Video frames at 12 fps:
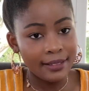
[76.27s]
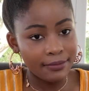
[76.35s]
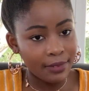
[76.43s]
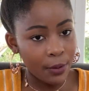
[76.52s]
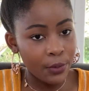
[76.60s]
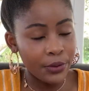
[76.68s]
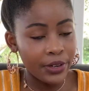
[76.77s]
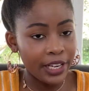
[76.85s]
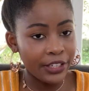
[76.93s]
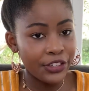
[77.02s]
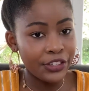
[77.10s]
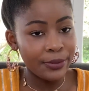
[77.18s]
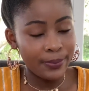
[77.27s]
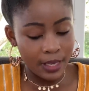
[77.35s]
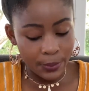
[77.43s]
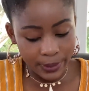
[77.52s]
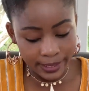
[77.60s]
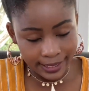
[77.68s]
our relationship
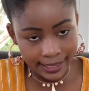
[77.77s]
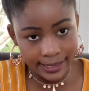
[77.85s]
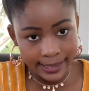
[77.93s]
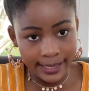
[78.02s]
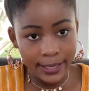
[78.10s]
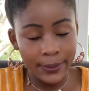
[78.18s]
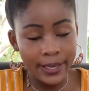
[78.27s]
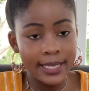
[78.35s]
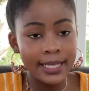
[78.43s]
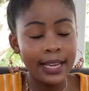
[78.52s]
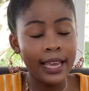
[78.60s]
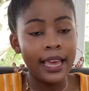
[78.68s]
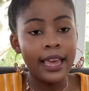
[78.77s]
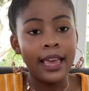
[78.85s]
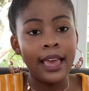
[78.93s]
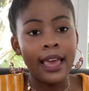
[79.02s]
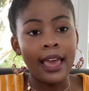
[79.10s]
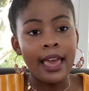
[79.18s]
that was in secret
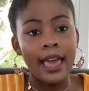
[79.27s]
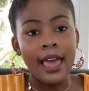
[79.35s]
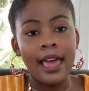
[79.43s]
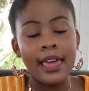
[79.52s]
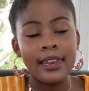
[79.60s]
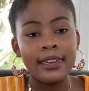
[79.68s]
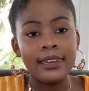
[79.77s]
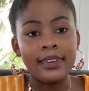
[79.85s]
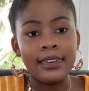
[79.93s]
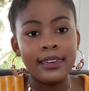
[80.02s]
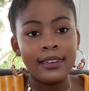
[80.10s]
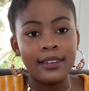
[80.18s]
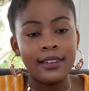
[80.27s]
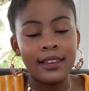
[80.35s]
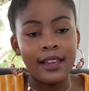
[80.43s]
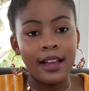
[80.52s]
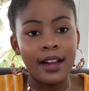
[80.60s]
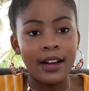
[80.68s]
and
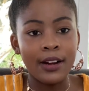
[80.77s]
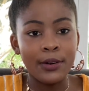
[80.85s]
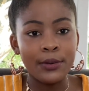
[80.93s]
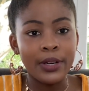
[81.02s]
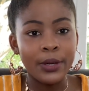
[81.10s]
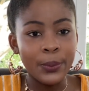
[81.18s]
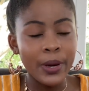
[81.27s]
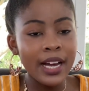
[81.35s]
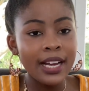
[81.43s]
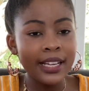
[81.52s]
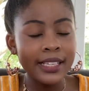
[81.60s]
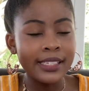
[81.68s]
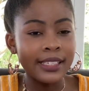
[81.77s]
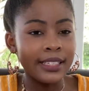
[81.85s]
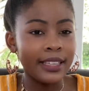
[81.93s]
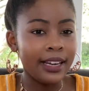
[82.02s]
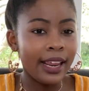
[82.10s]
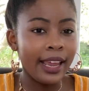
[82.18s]
how it was and
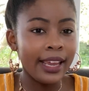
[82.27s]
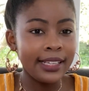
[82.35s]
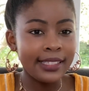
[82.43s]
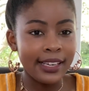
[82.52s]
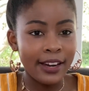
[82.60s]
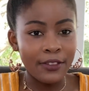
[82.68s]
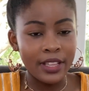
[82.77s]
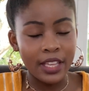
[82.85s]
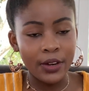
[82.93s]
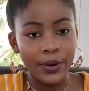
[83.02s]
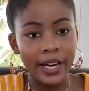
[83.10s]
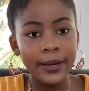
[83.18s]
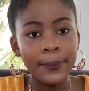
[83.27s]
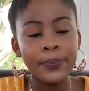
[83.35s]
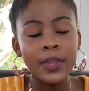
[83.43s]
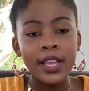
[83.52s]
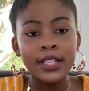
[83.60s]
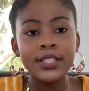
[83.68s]
the dates and everything, right?
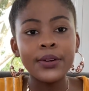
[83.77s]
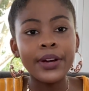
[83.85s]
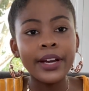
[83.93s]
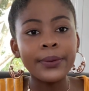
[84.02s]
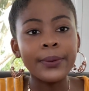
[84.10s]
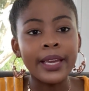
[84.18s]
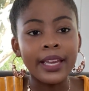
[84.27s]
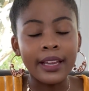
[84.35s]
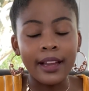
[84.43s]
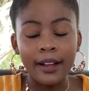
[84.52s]
So anyway,